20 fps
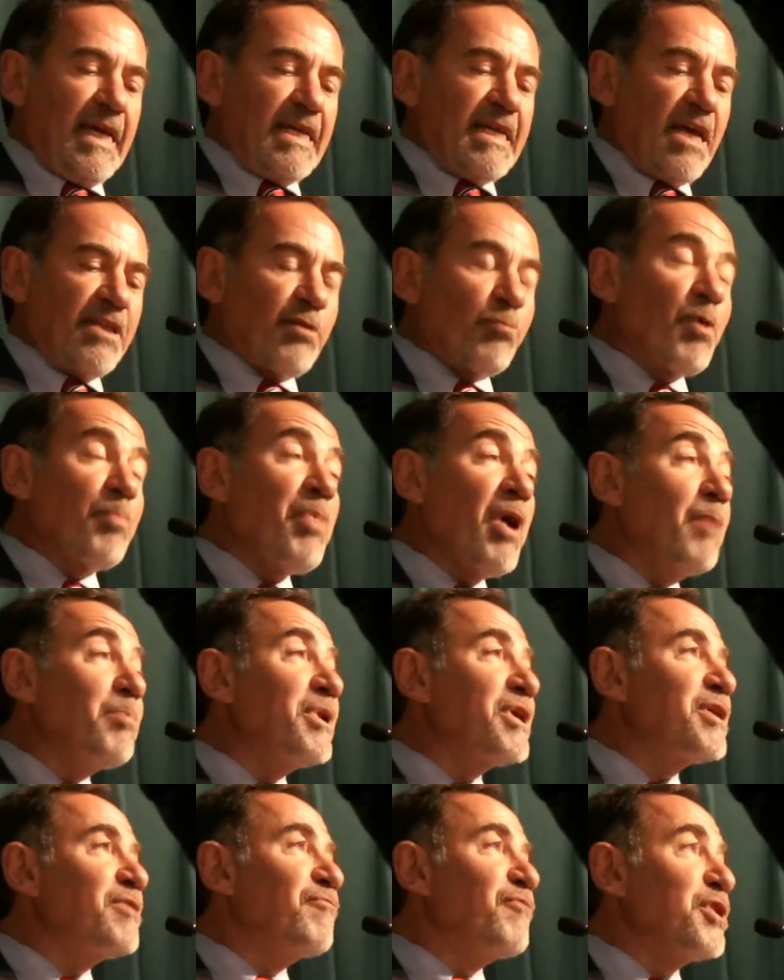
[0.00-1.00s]
Now, the
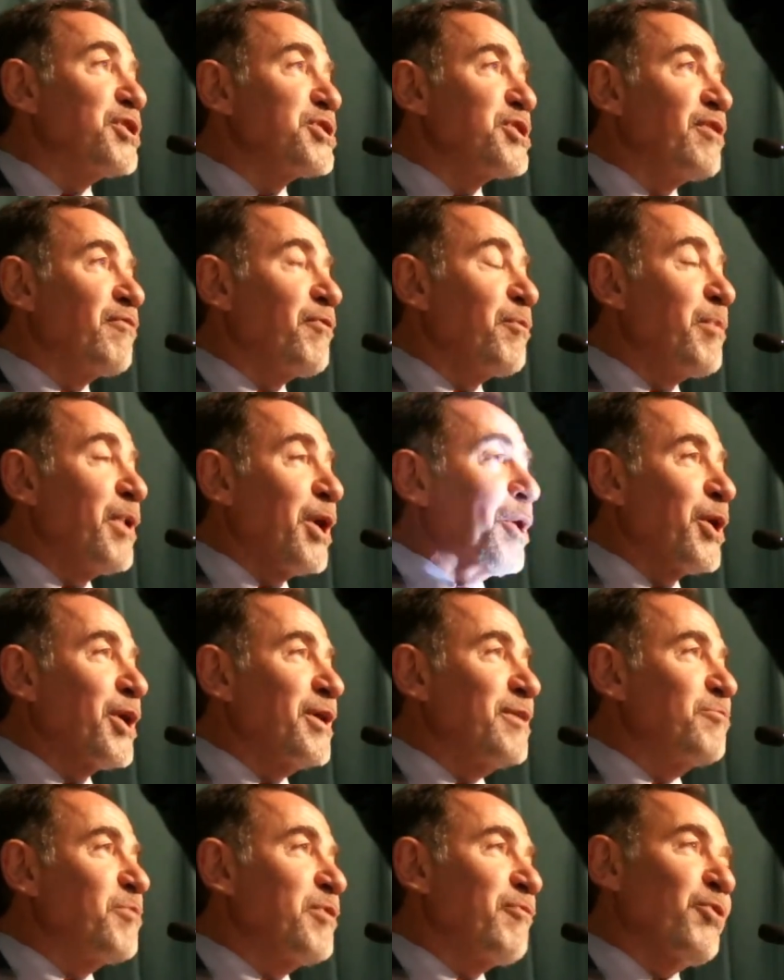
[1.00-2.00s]
Republican vision of
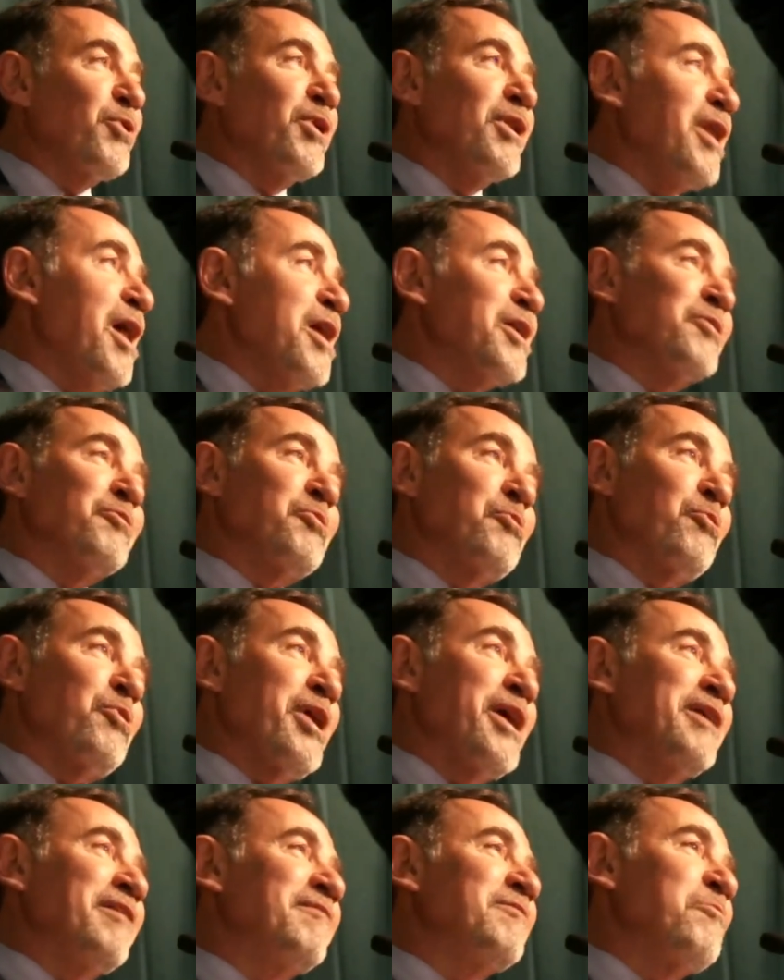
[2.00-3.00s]
America, we've heard a lot of
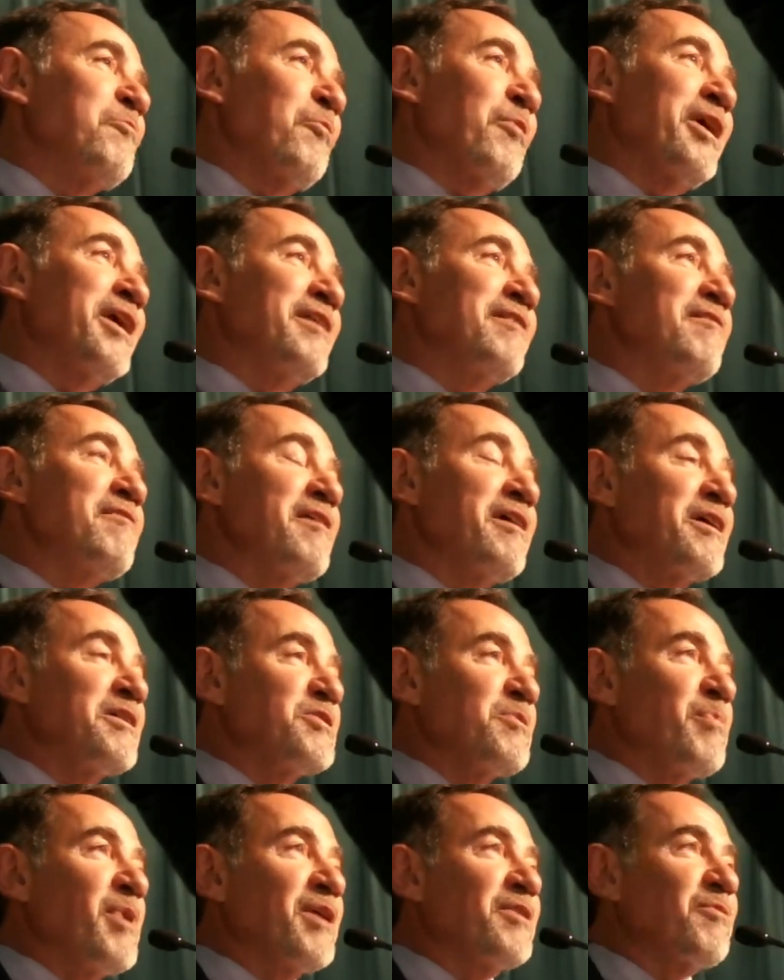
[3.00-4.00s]
great
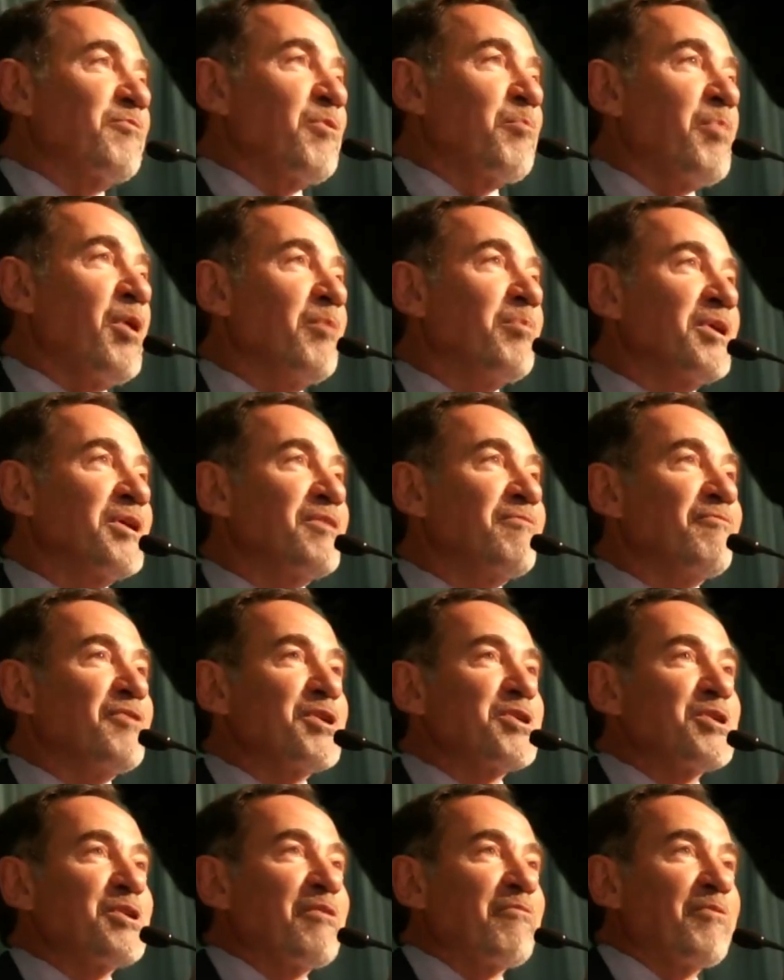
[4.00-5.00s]
things about the Republican
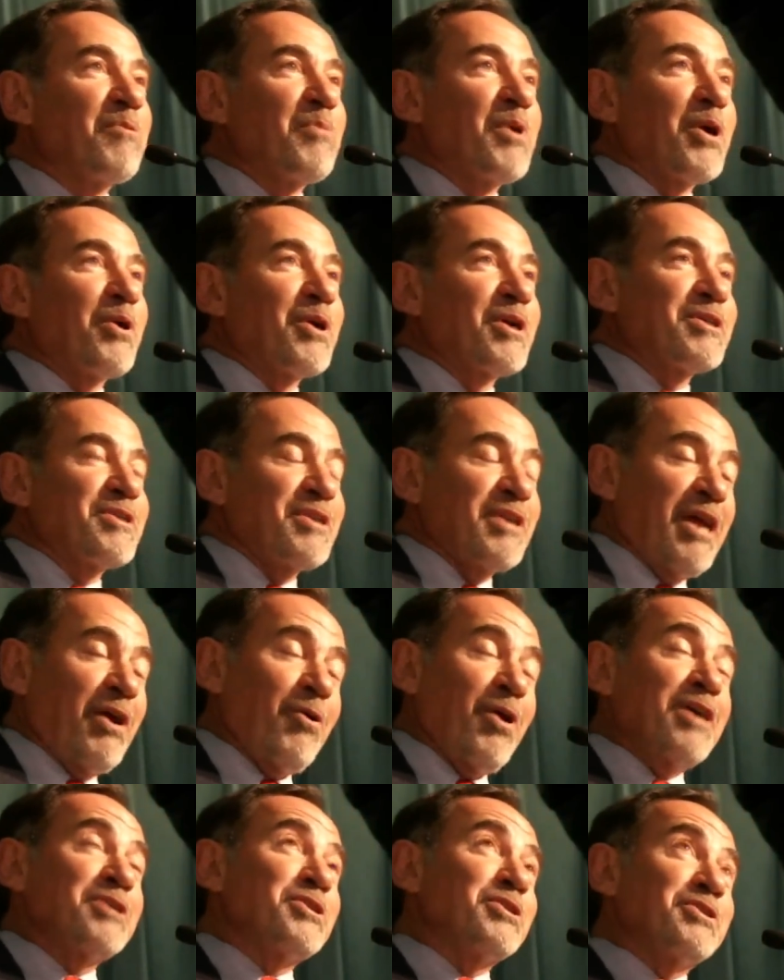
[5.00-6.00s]
vision of America today,
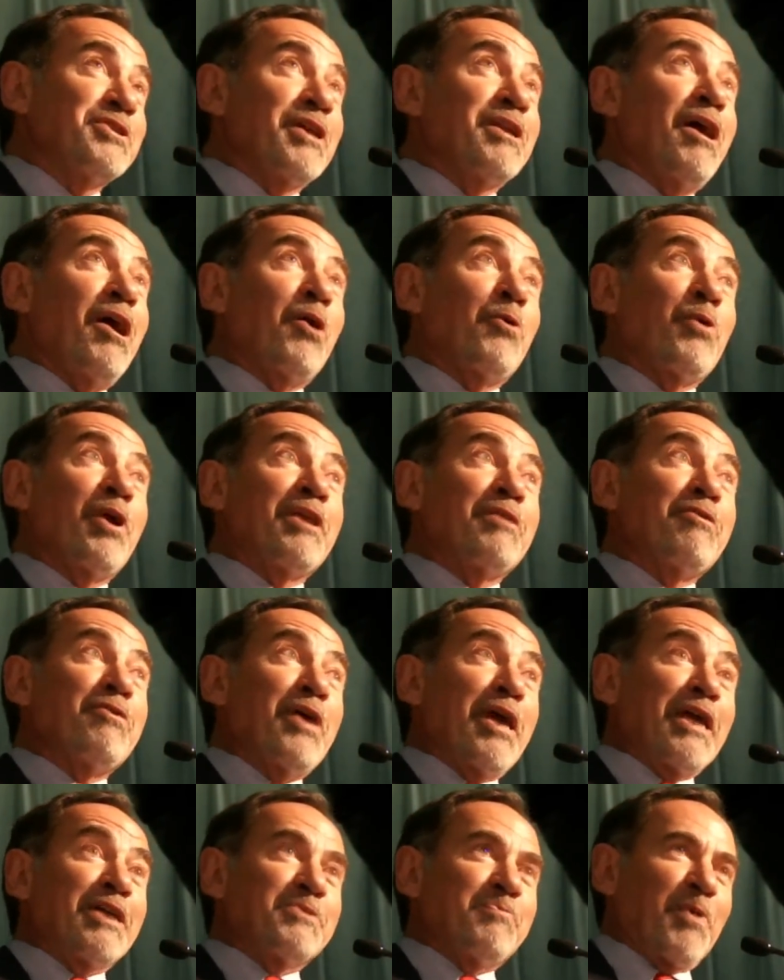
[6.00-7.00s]
or I should say not great
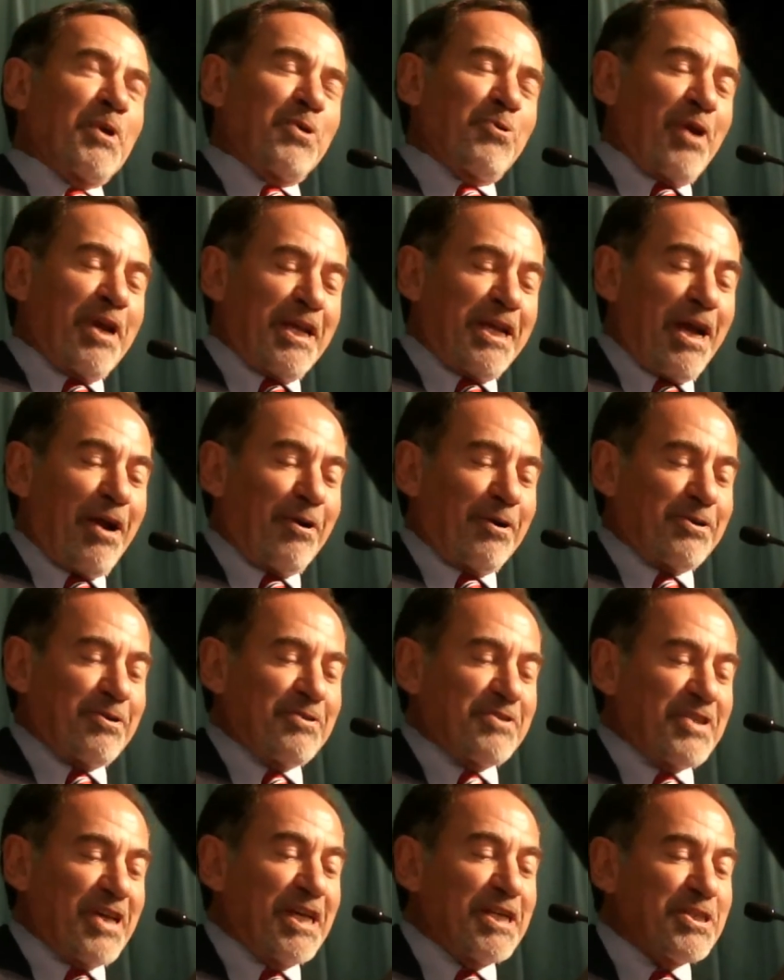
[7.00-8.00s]
things, but great
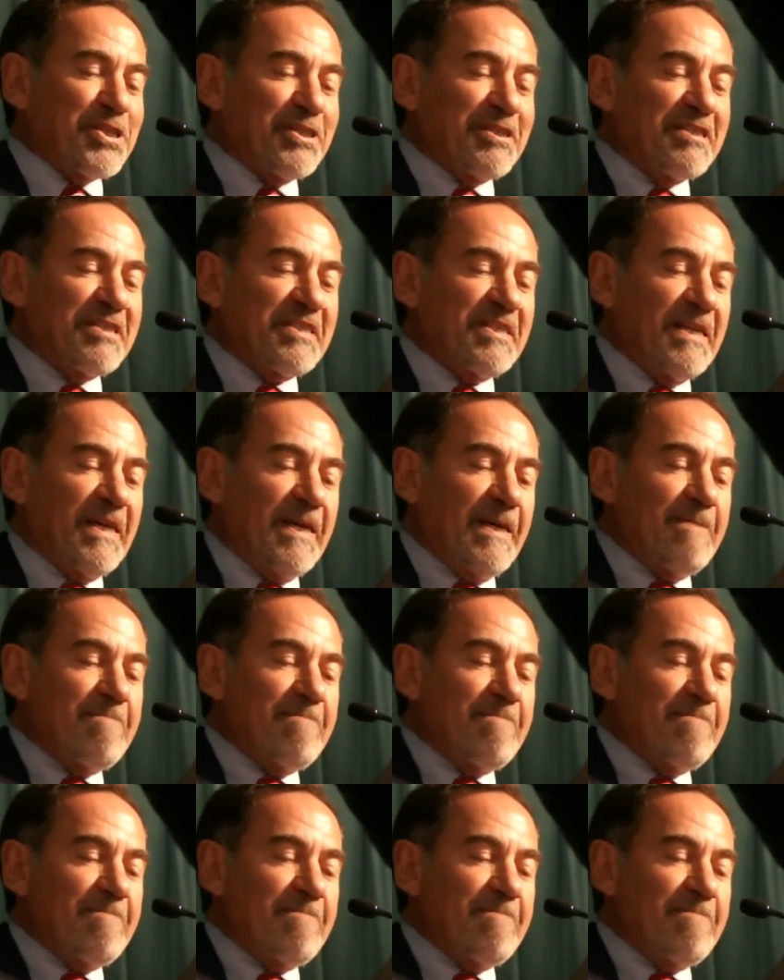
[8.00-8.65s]
characterizations.